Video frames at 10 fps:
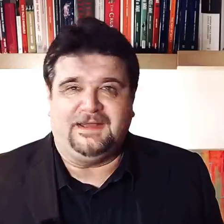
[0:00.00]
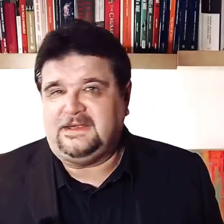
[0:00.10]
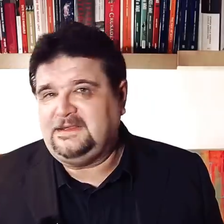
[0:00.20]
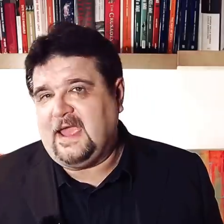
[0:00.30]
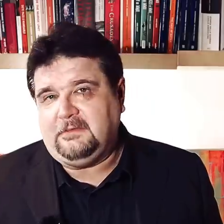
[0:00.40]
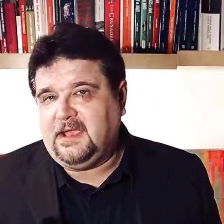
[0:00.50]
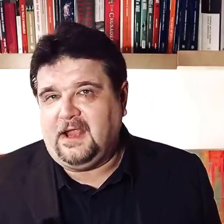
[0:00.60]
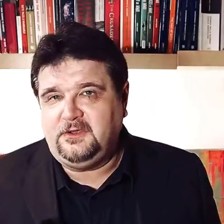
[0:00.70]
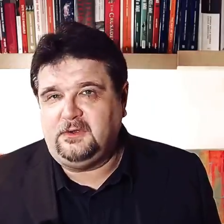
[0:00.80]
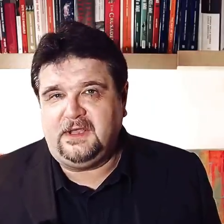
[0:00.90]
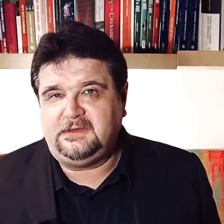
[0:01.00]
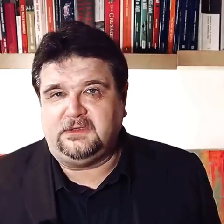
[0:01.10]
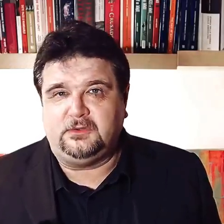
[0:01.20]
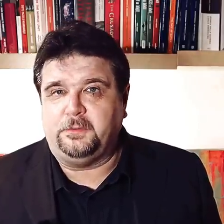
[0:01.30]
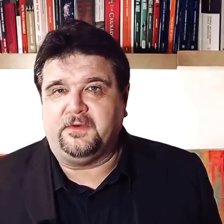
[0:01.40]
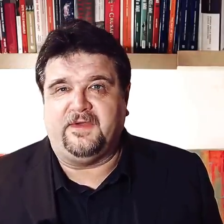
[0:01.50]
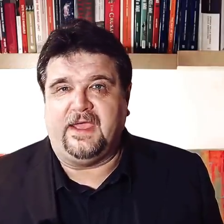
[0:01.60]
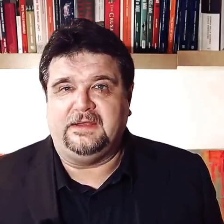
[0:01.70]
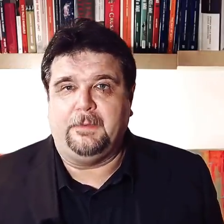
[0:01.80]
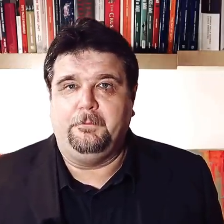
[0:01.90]
At a time calculated to
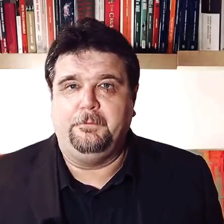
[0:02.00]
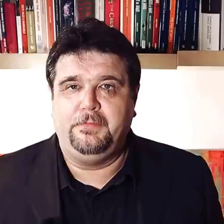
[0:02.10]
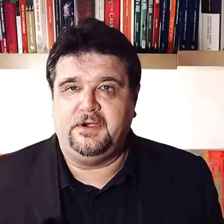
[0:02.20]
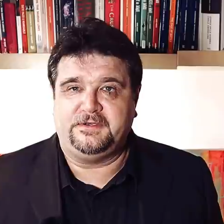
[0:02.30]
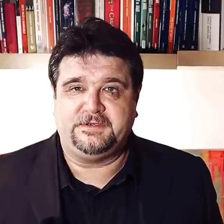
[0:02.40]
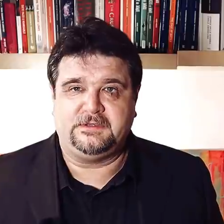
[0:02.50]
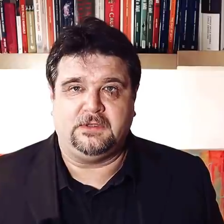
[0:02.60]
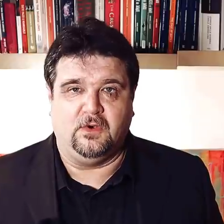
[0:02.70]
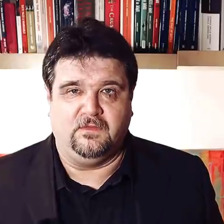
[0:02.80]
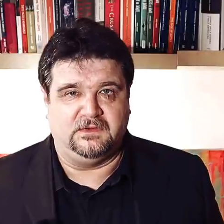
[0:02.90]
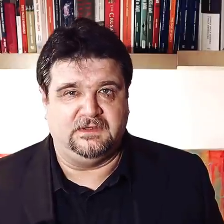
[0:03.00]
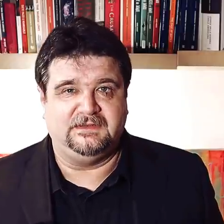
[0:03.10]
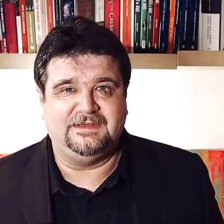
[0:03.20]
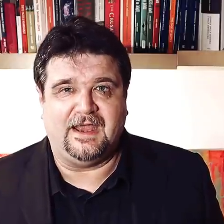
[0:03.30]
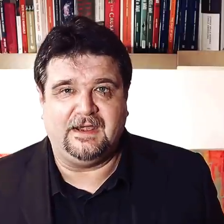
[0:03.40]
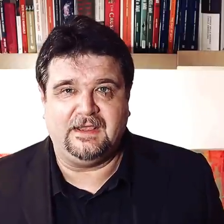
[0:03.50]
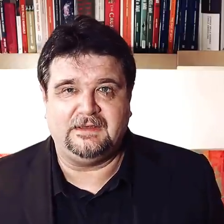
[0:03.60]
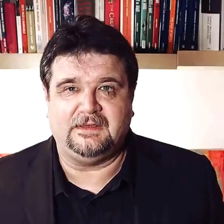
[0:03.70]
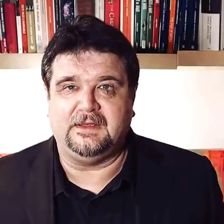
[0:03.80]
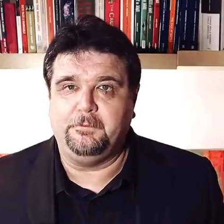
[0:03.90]
provide a burst over the target,
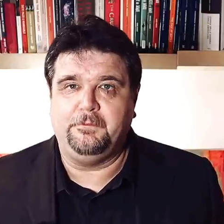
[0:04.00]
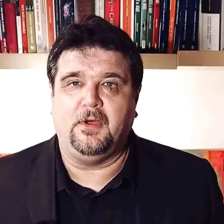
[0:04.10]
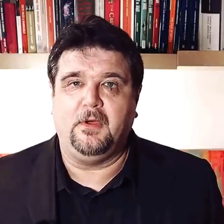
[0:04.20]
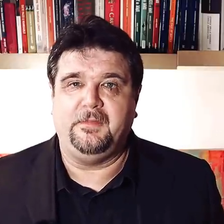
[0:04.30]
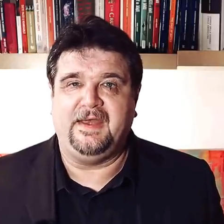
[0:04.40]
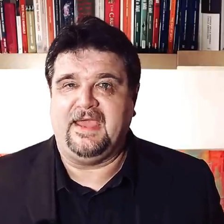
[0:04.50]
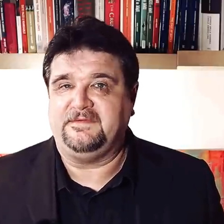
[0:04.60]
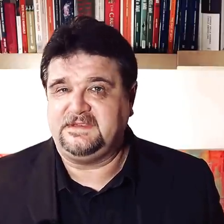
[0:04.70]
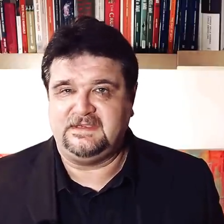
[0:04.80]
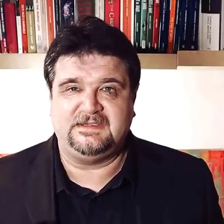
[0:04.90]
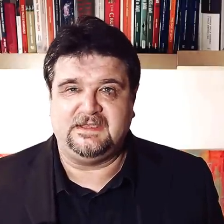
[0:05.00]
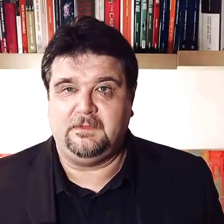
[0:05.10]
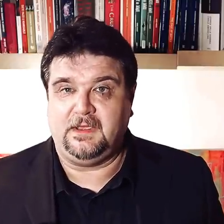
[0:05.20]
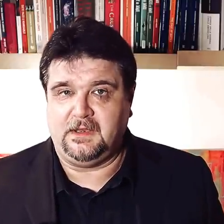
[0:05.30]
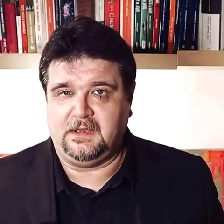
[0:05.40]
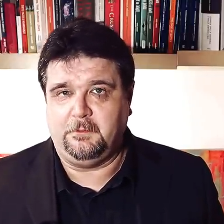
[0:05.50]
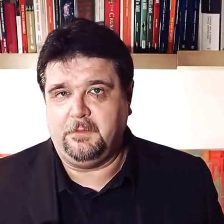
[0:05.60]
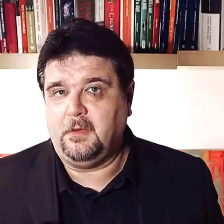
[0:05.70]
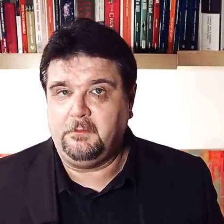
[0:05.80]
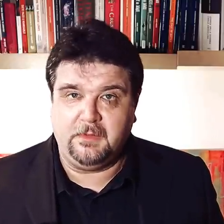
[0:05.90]
the bomb nav system in the
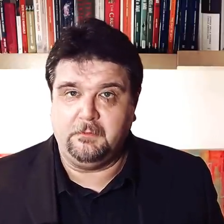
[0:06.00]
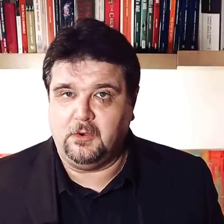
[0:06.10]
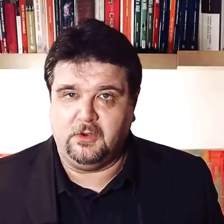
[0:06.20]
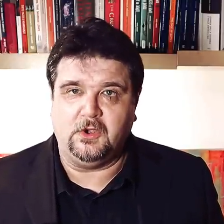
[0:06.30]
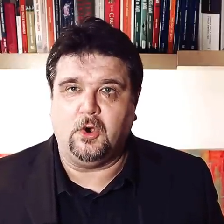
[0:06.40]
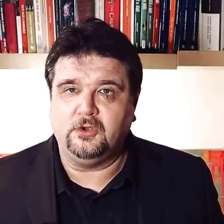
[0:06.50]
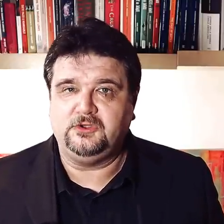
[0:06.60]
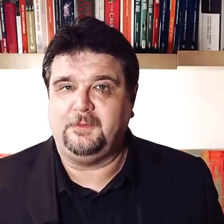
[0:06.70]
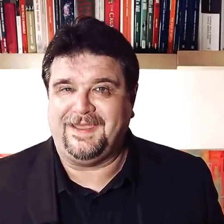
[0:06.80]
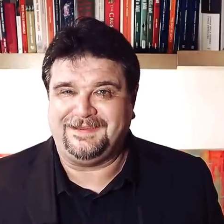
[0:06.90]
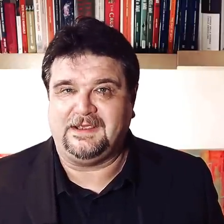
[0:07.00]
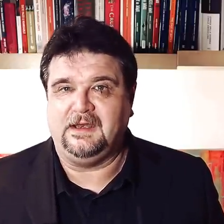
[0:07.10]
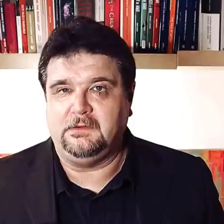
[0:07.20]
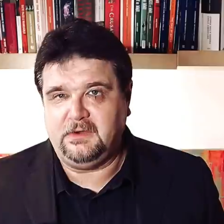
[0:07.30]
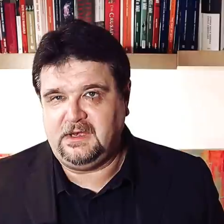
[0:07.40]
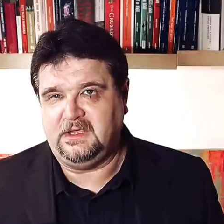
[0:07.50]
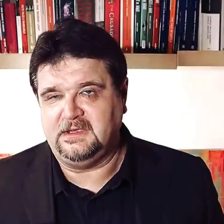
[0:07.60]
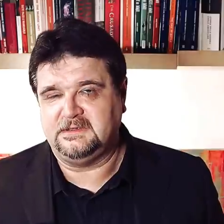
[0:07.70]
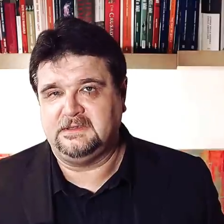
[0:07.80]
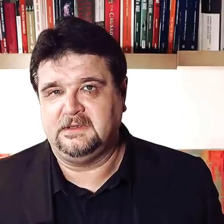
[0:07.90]
bombing mode automatically
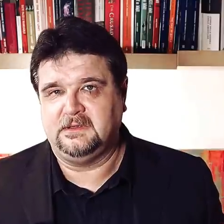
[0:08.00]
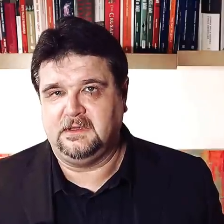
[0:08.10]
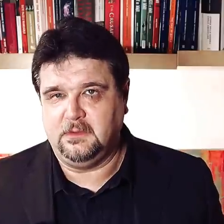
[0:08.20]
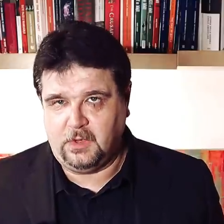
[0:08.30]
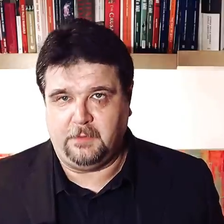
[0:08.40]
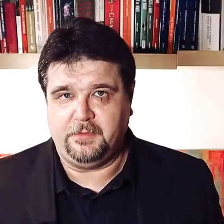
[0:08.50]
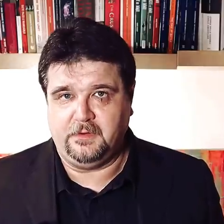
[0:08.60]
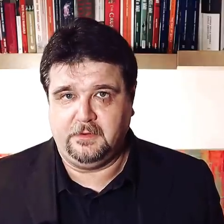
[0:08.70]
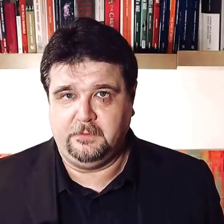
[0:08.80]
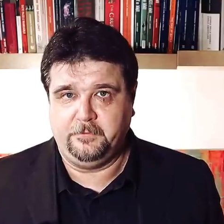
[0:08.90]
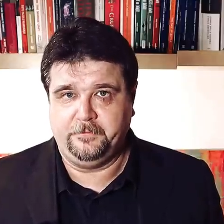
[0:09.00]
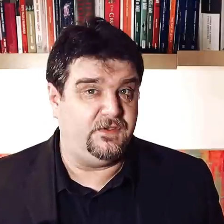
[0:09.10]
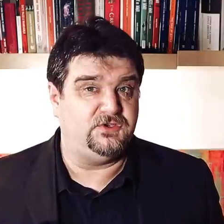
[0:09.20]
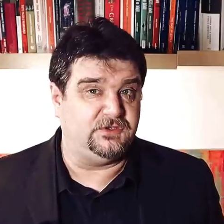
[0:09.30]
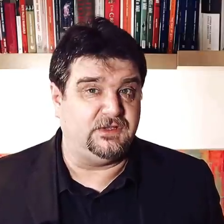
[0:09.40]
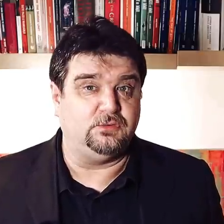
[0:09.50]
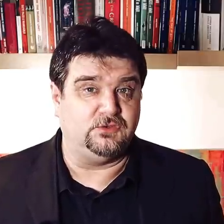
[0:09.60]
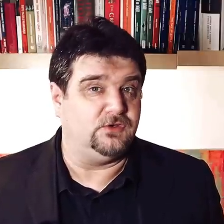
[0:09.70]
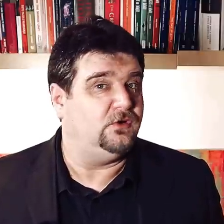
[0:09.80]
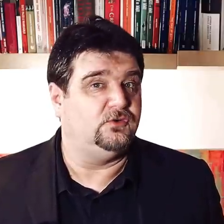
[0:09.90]
released the weapon, feature that
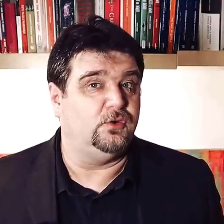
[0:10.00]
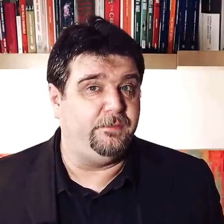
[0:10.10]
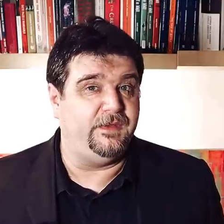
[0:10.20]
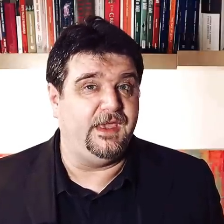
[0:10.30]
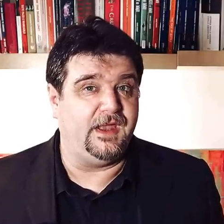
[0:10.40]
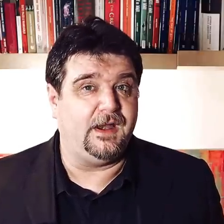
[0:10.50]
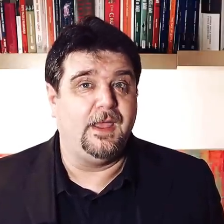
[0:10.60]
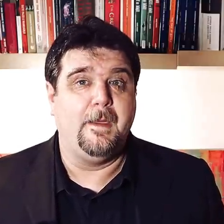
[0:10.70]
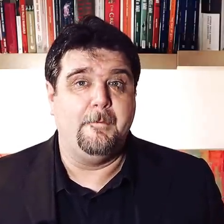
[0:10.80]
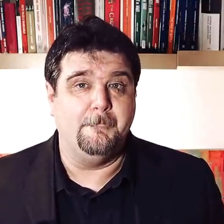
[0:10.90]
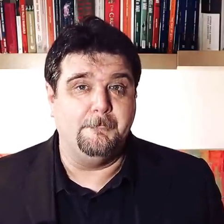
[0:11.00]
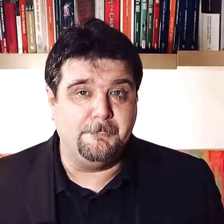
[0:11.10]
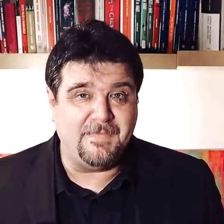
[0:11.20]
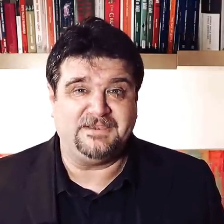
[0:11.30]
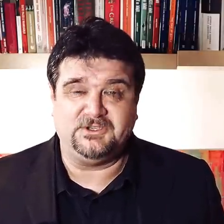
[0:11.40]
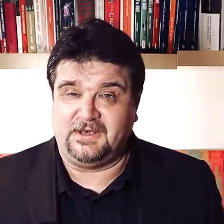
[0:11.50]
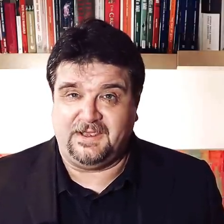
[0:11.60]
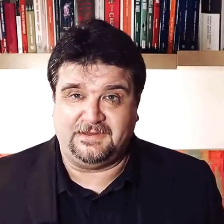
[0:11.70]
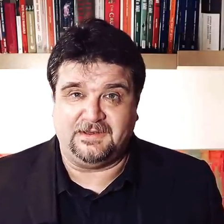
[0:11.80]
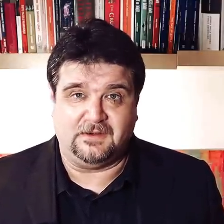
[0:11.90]
was going to appear much
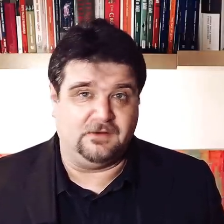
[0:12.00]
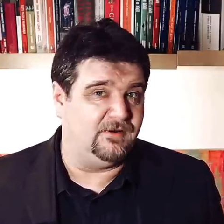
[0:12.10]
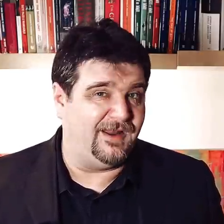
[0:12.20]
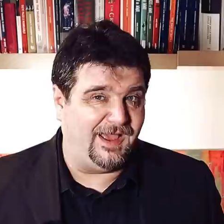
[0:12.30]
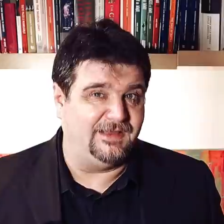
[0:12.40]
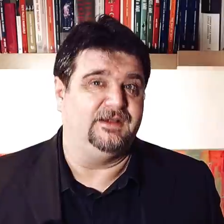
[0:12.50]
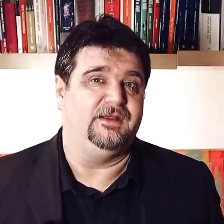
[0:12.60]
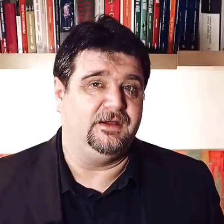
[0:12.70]
later on other